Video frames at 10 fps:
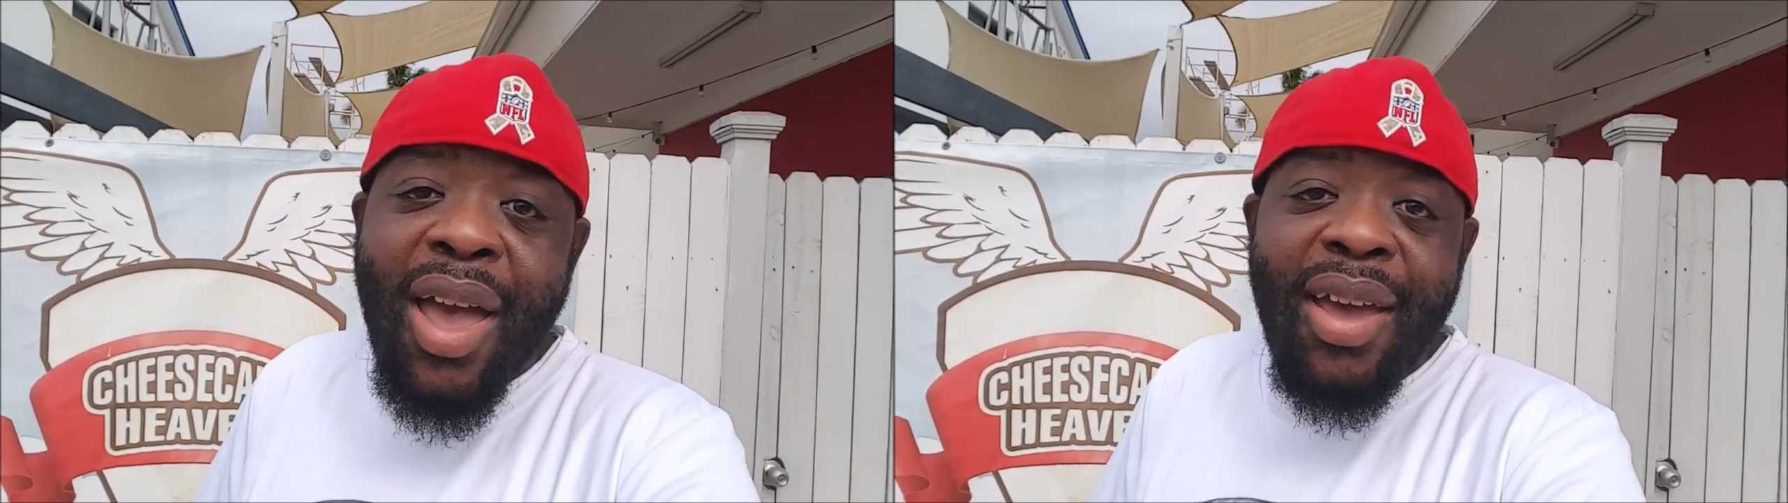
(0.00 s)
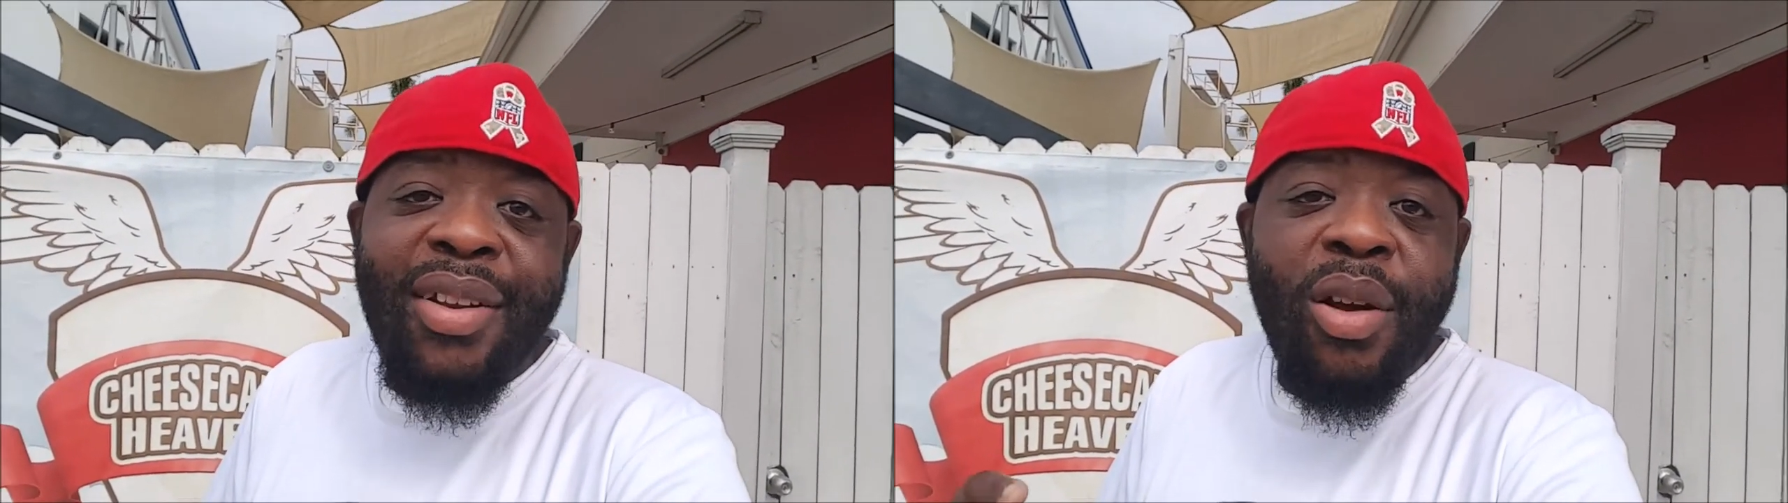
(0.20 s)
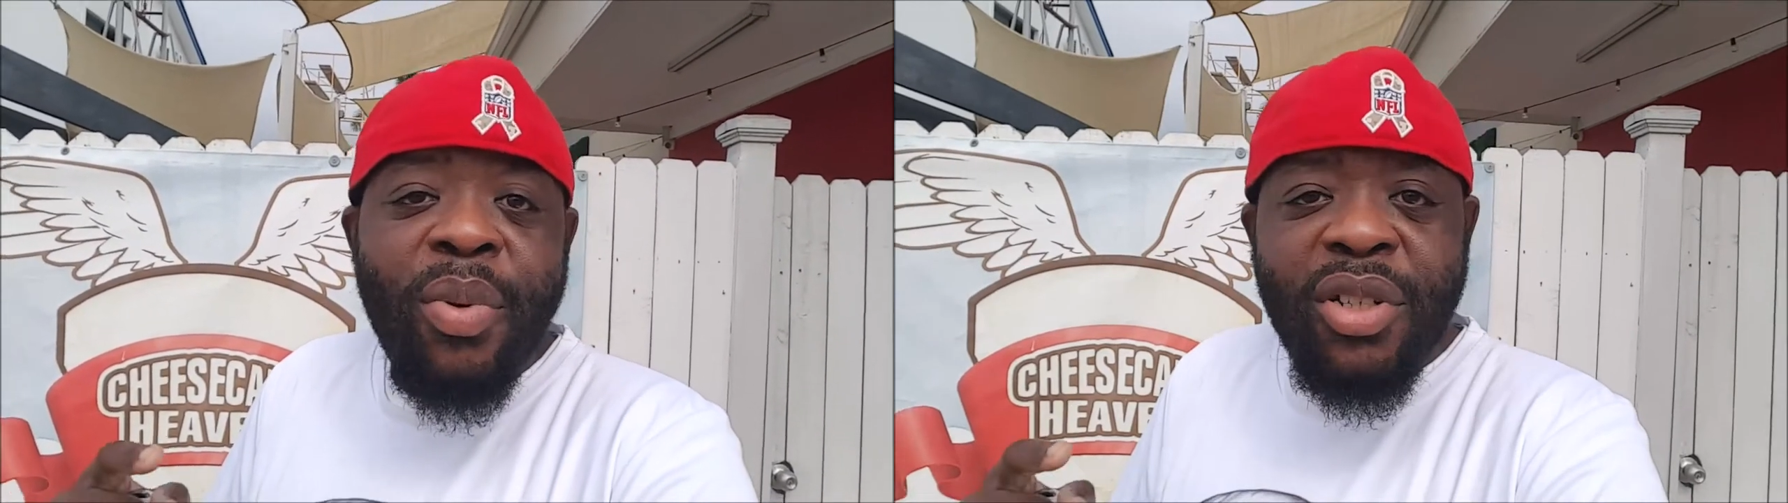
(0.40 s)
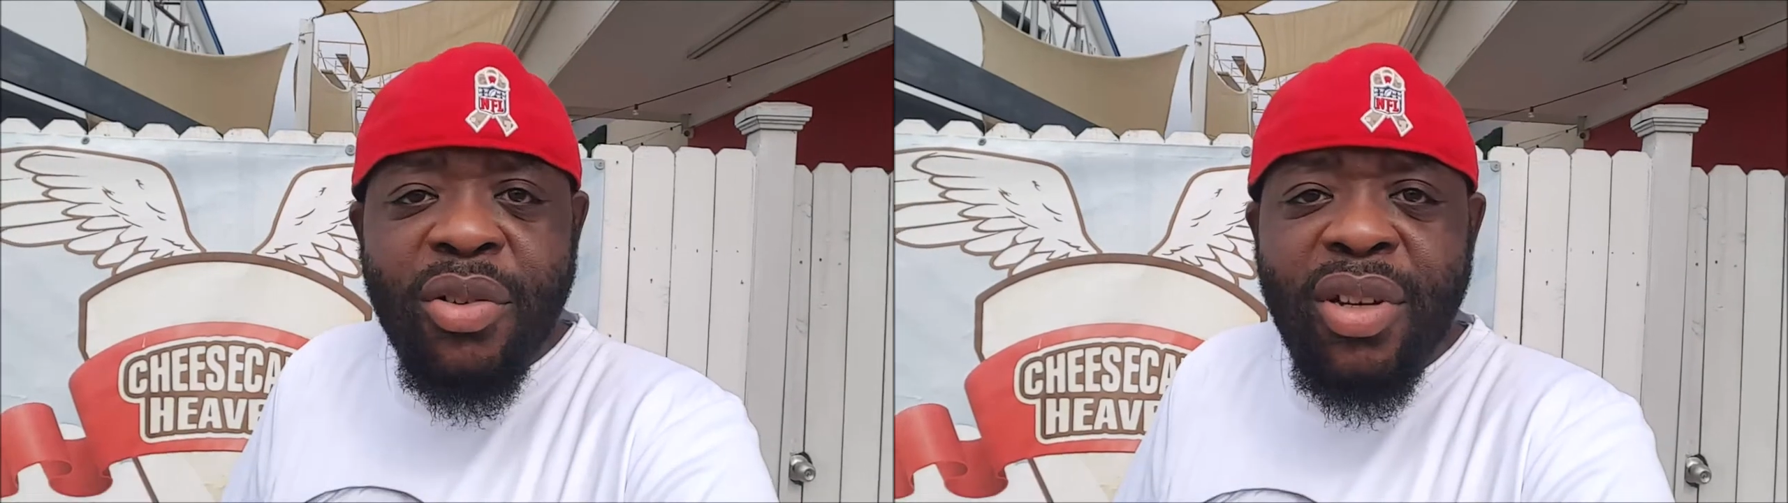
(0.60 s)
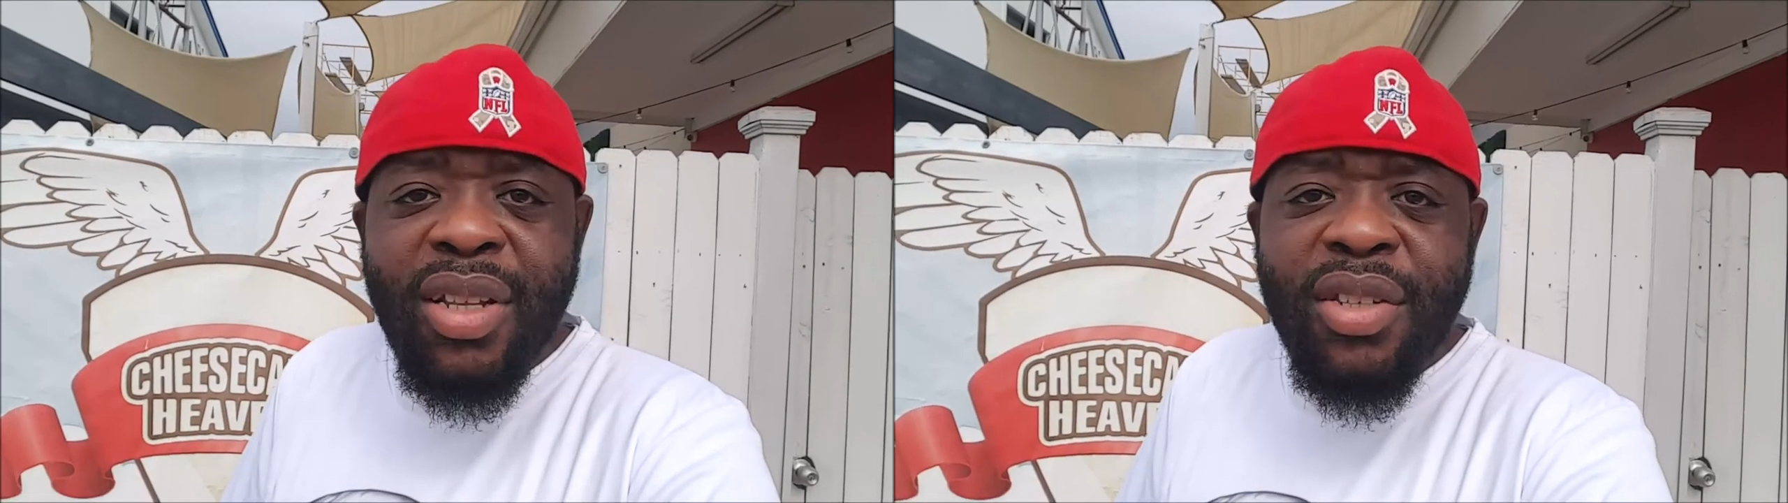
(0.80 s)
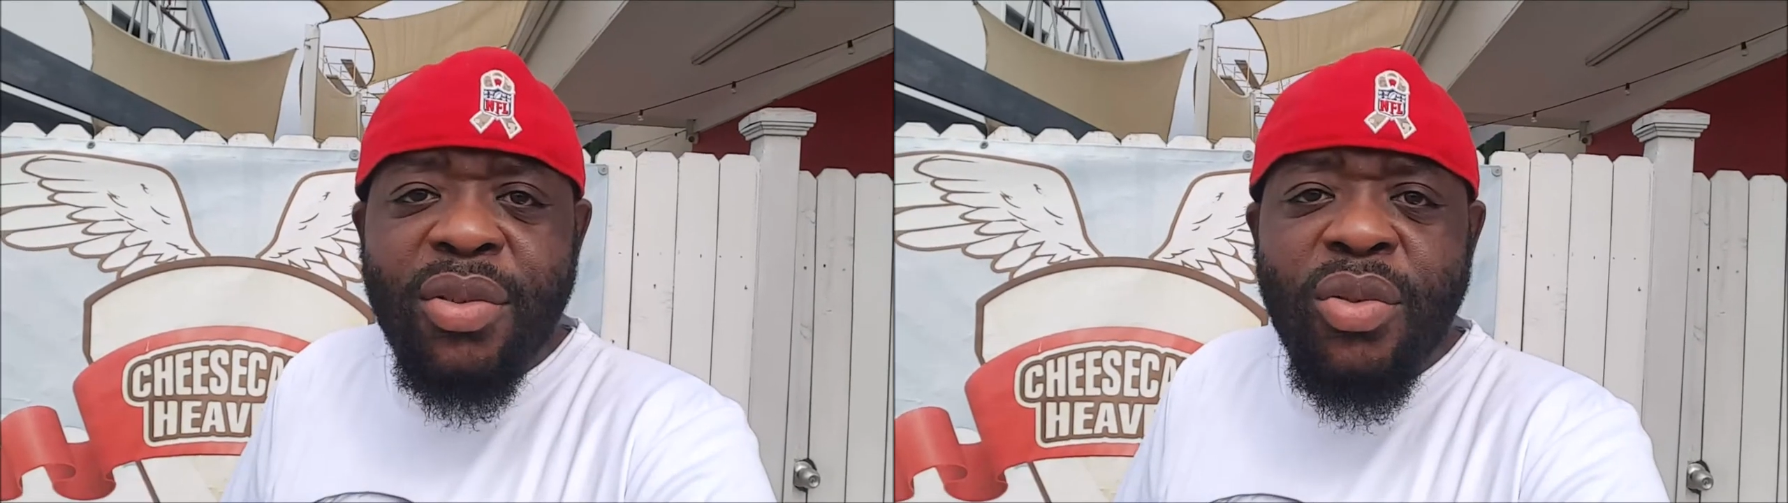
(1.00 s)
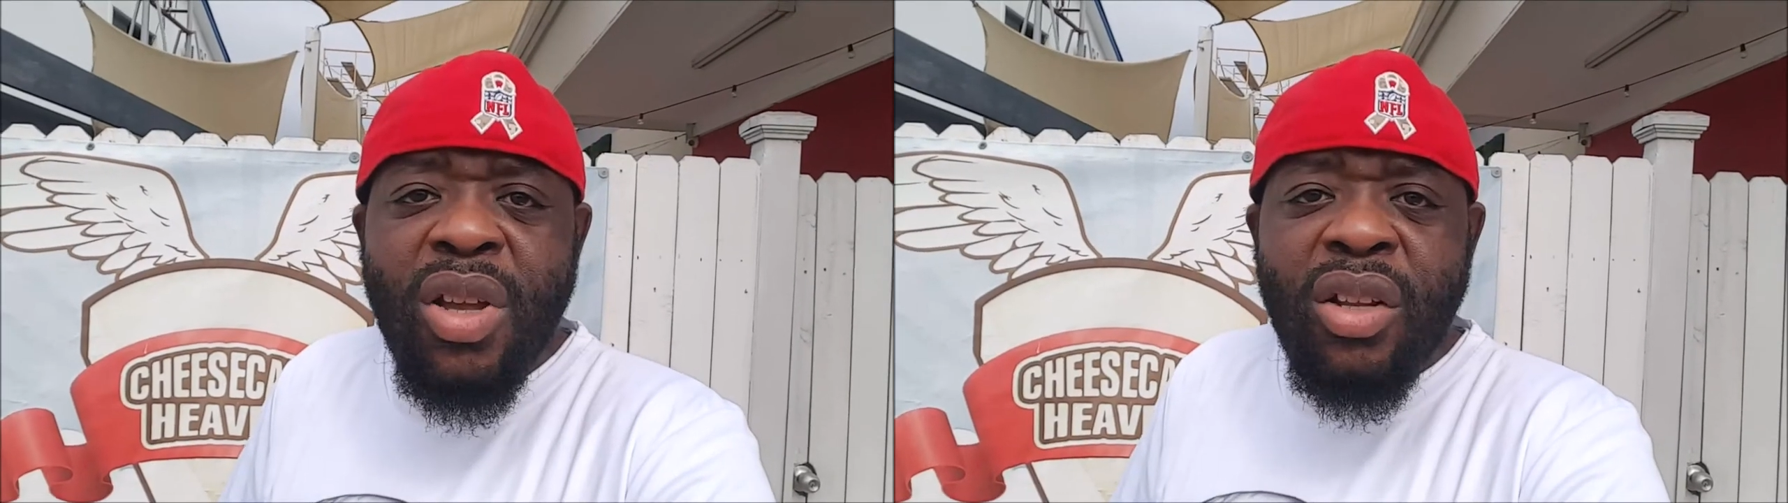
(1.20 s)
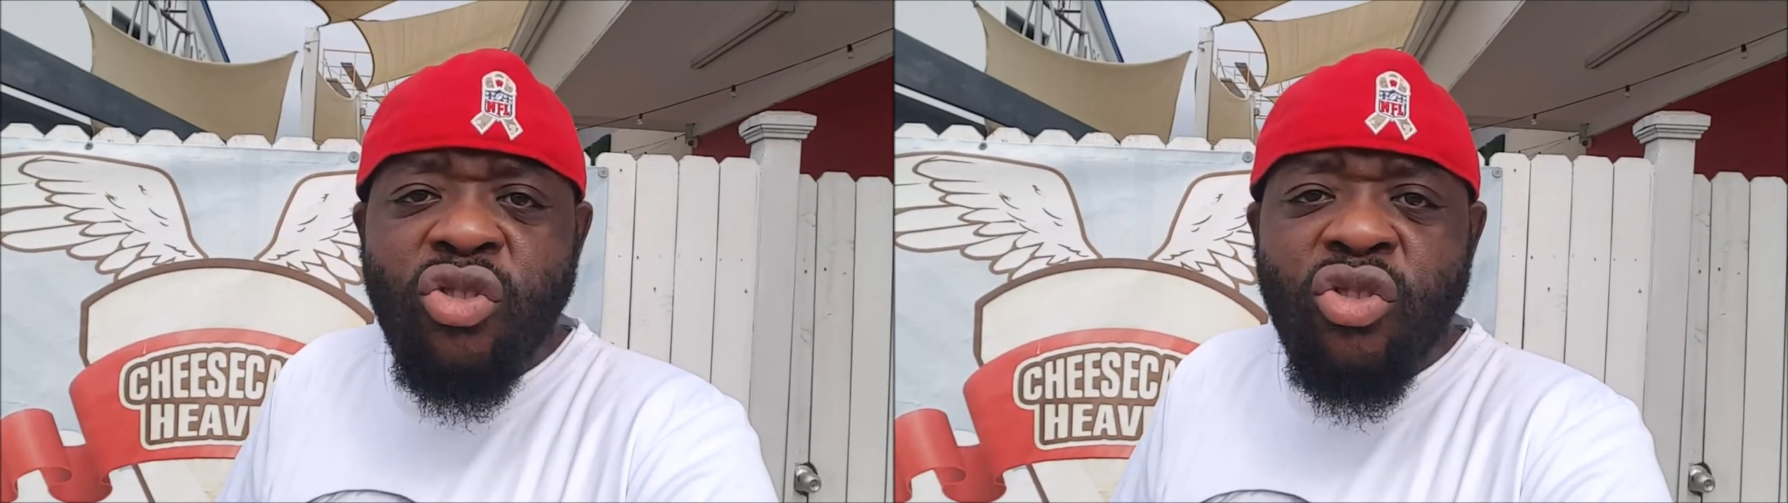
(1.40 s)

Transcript: I had an opportunity to